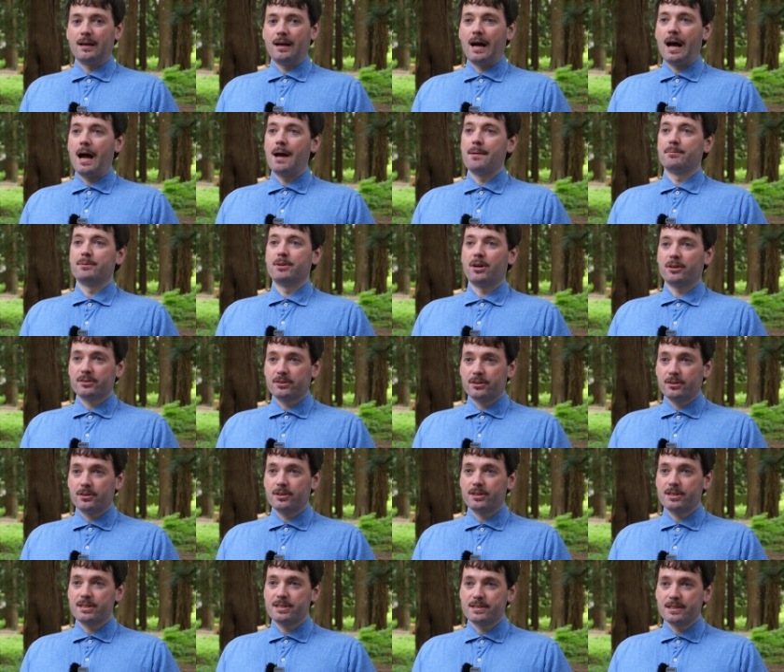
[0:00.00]
I'm
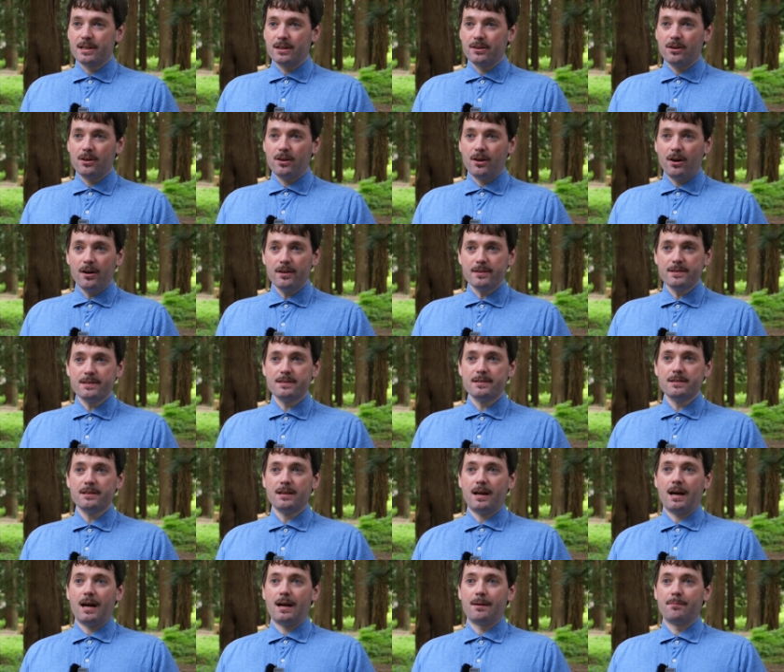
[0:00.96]
Doctor Cristiano Loss.
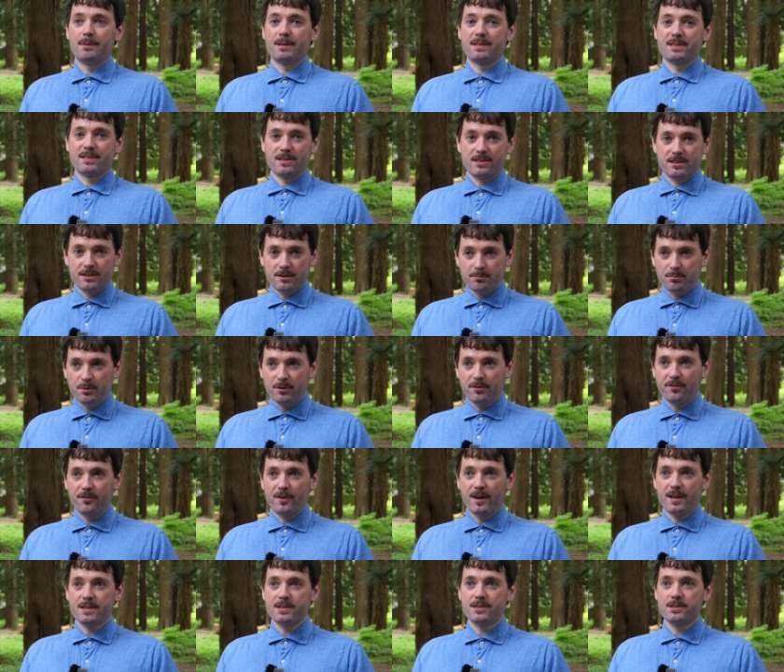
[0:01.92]
I'm Assistant
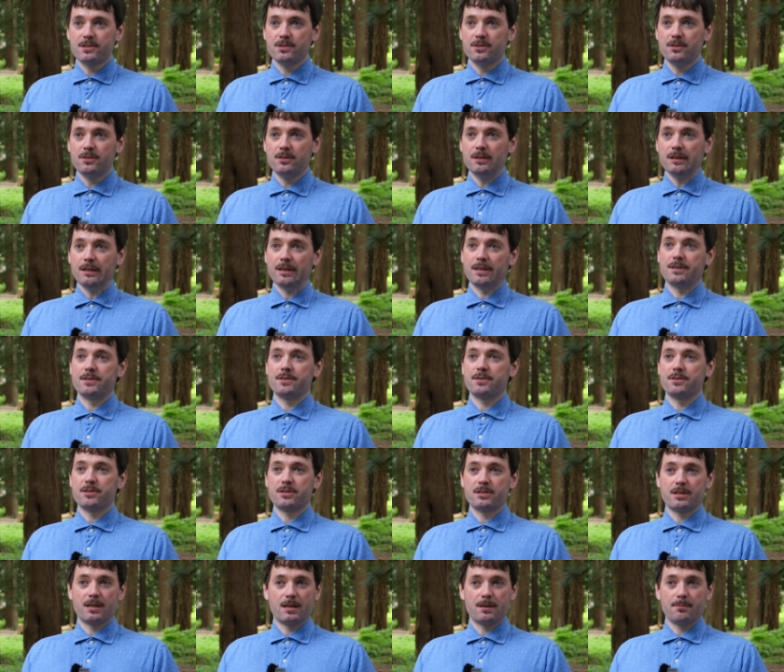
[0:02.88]
Professor in
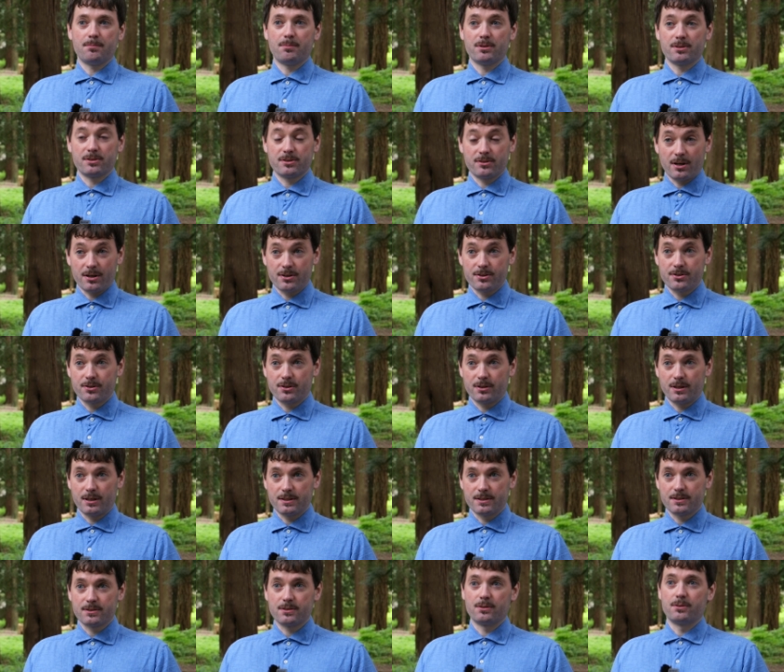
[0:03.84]
Sustainable
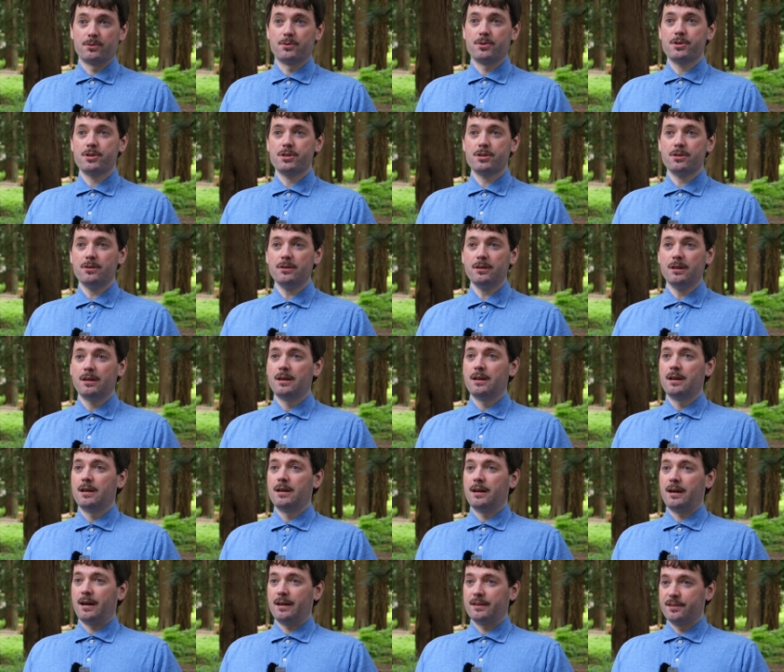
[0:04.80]
Structural Solution
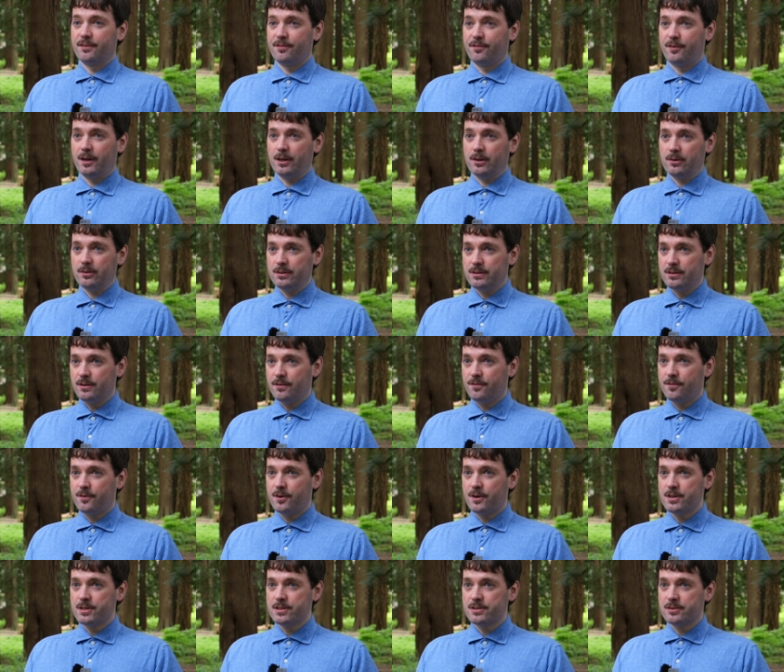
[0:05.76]
at the Faculty of
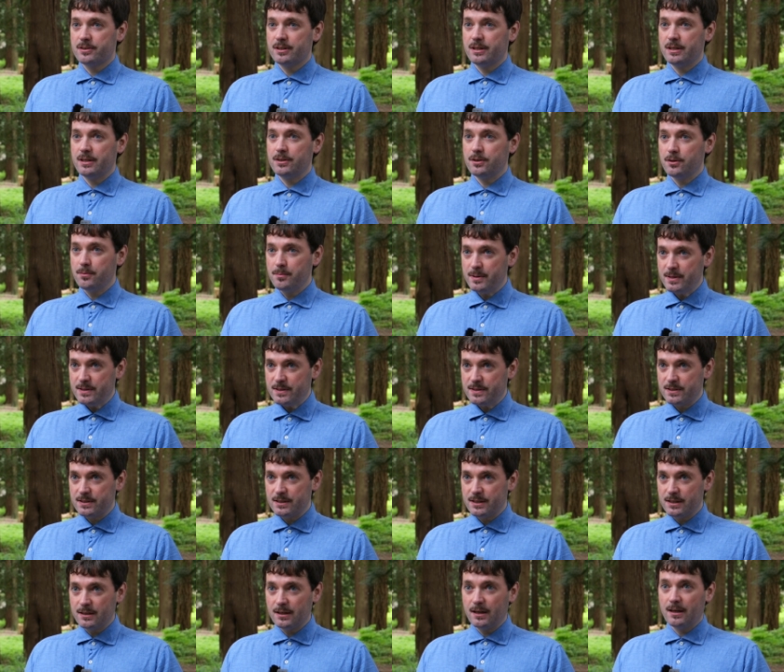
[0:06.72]
Forestry in U B
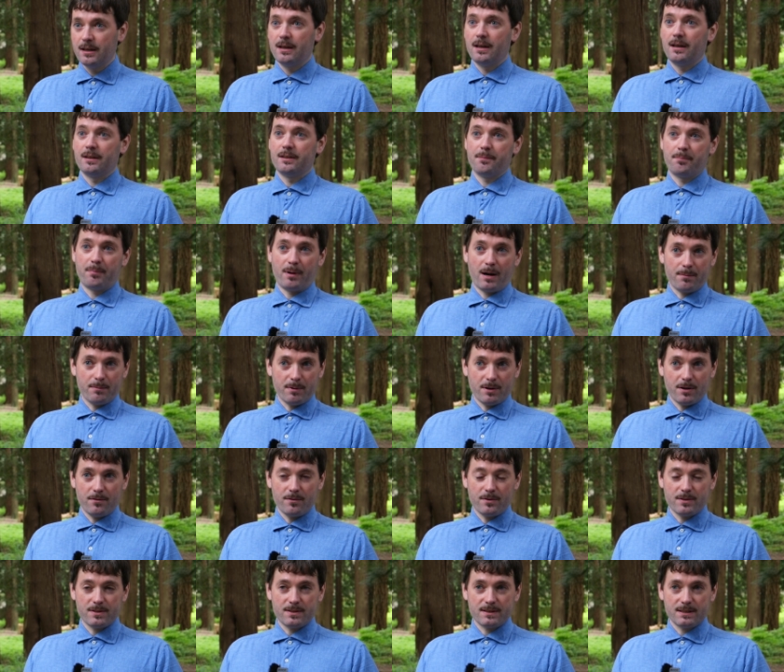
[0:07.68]
C, Department
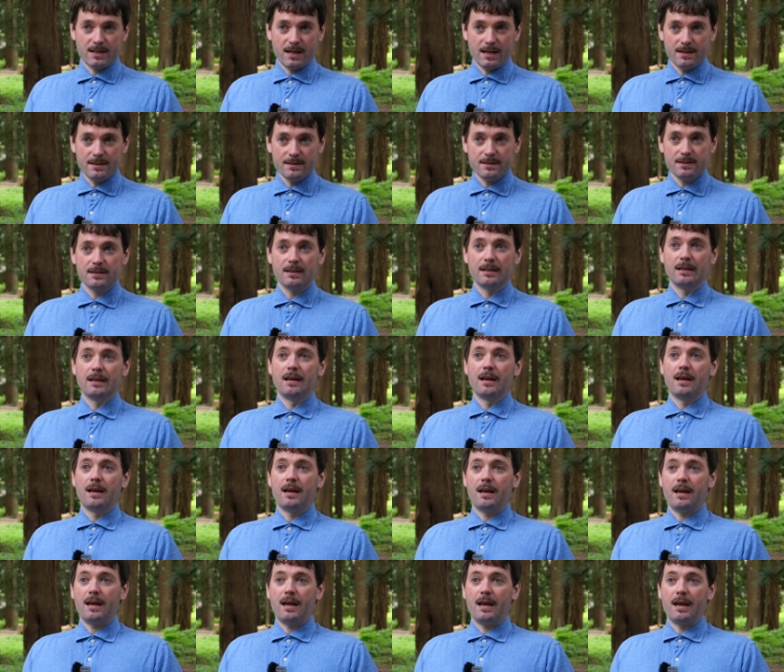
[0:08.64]
of Wood Science,
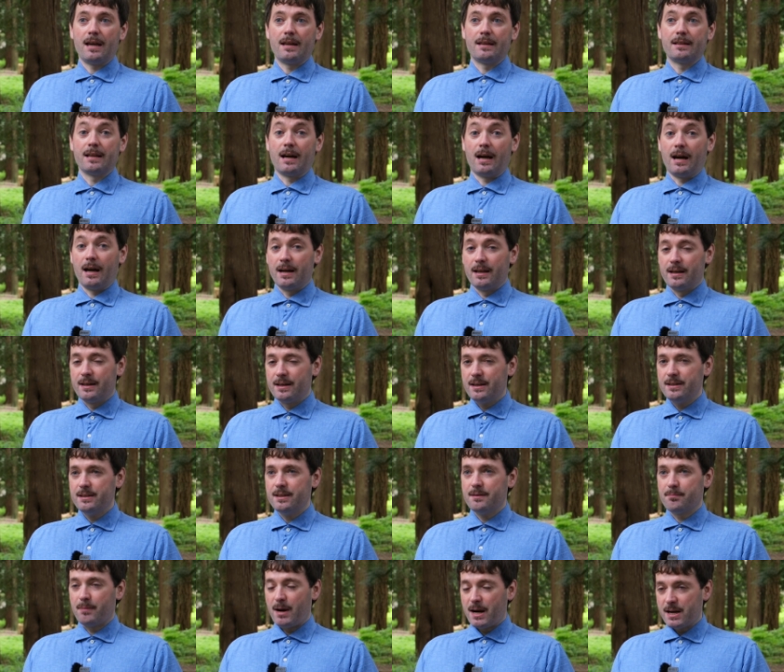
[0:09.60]
and I lead
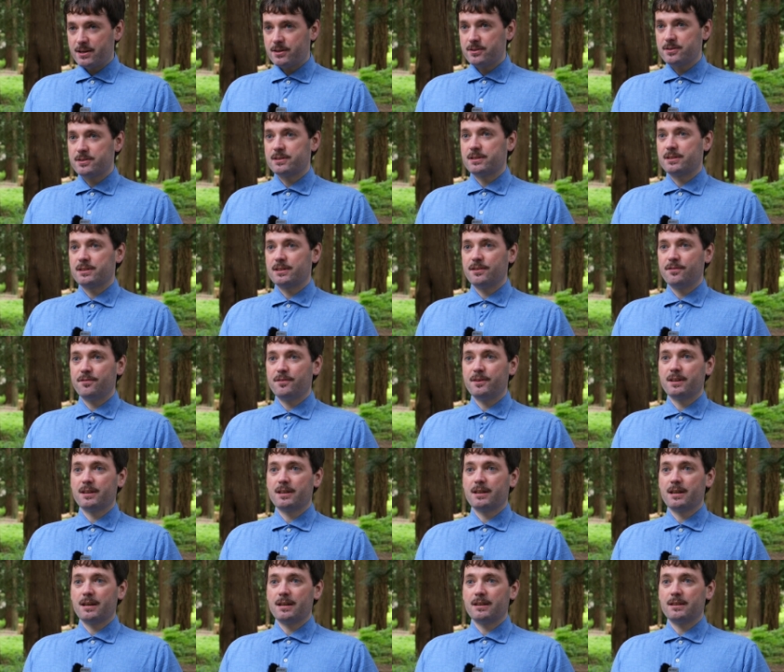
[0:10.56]
the micro
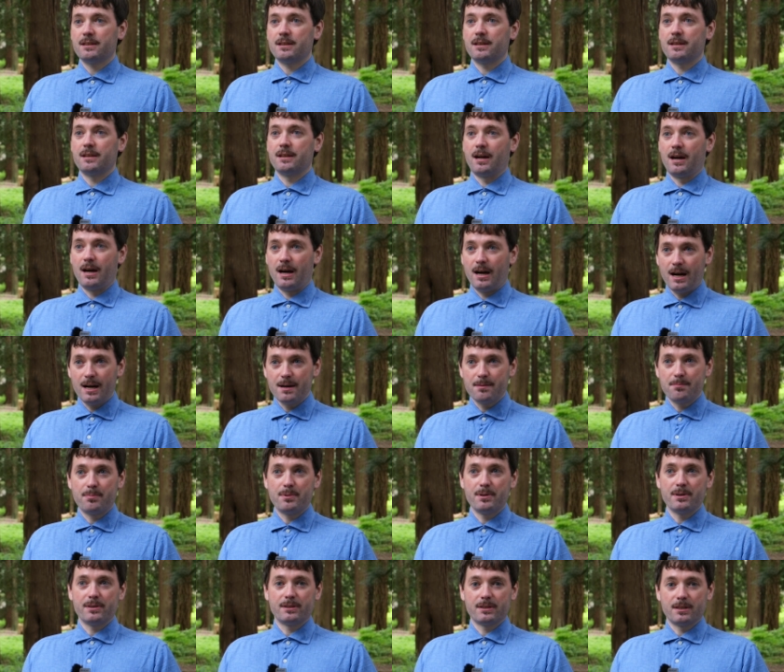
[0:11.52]
certificate in
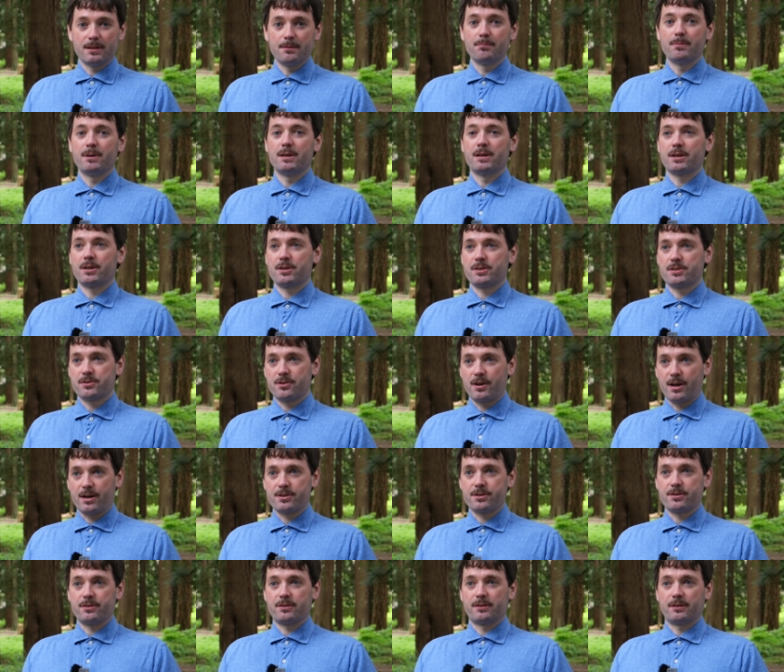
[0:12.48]
Hybrid Timber
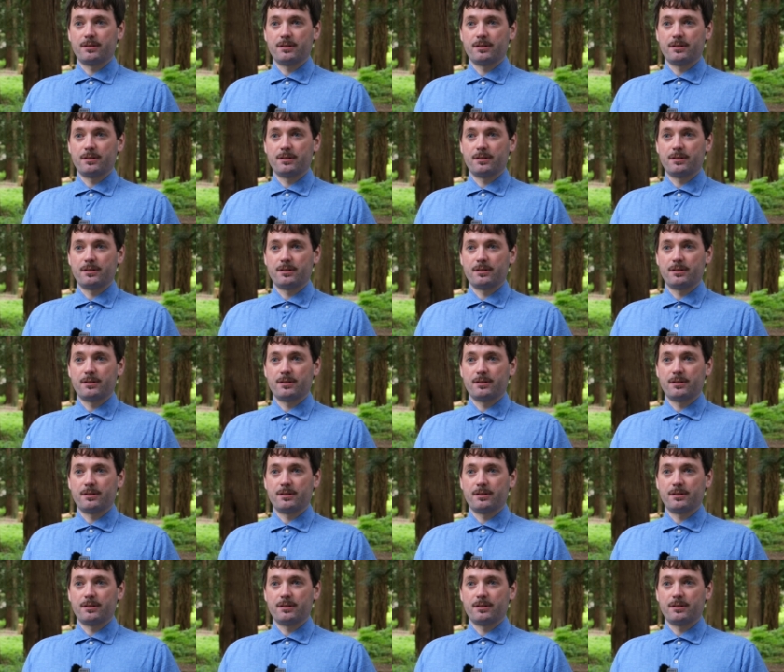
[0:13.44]
Construction.